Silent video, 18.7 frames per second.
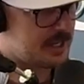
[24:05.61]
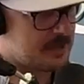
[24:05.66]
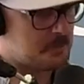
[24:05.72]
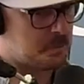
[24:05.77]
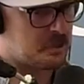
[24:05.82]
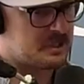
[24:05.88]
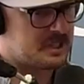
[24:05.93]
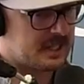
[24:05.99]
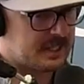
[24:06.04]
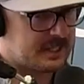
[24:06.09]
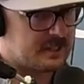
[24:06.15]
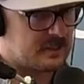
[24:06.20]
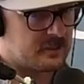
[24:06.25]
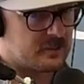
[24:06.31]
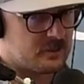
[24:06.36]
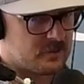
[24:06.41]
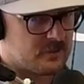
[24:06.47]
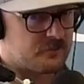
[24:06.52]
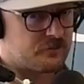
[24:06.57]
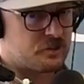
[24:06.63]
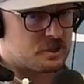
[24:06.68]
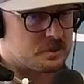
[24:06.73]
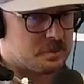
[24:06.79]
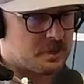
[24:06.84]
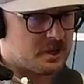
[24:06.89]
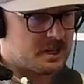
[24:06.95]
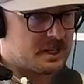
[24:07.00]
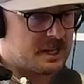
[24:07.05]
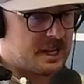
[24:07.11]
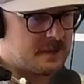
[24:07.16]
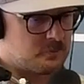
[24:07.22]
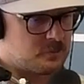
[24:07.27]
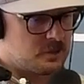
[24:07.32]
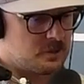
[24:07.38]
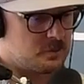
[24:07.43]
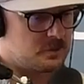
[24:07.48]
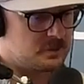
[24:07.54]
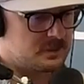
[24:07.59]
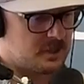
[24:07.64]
in particular the first period of game 2 was